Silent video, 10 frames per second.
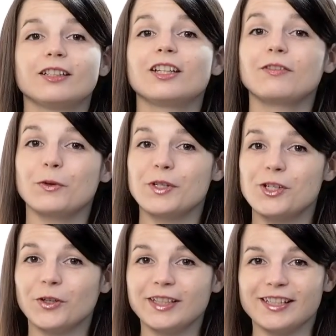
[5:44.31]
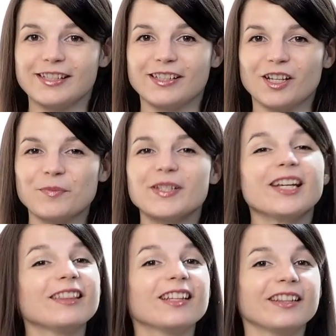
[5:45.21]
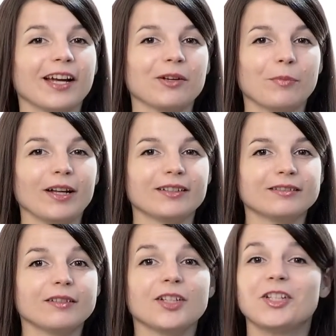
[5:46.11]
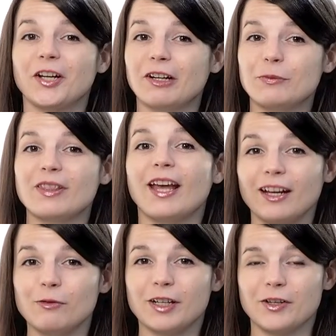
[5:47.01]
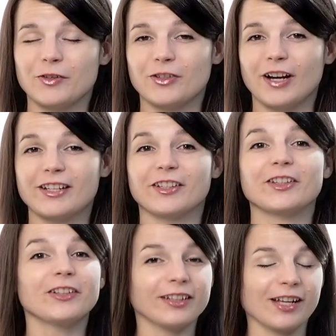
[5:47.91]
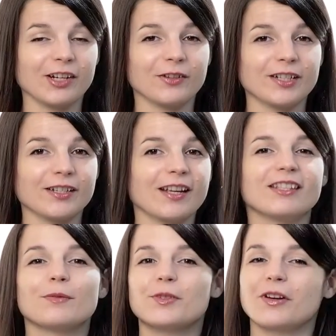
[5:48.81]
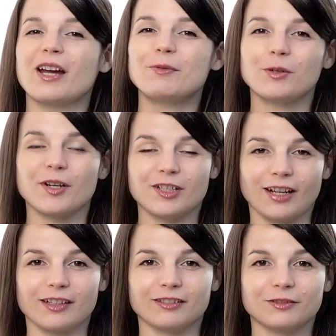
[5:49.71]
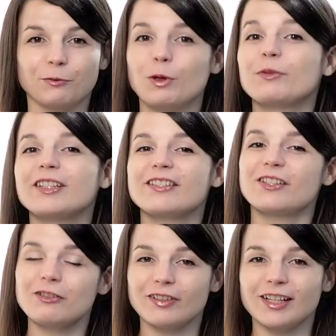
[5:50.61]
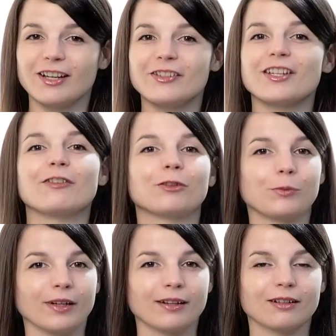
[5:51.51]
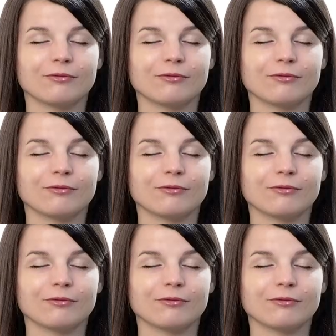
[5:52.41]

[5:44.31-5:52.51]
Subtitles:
If you enjoyed these tips, hit the like button, share it with anyone who's trying to learn a language, and subscribe to our channel. We release new videos every week.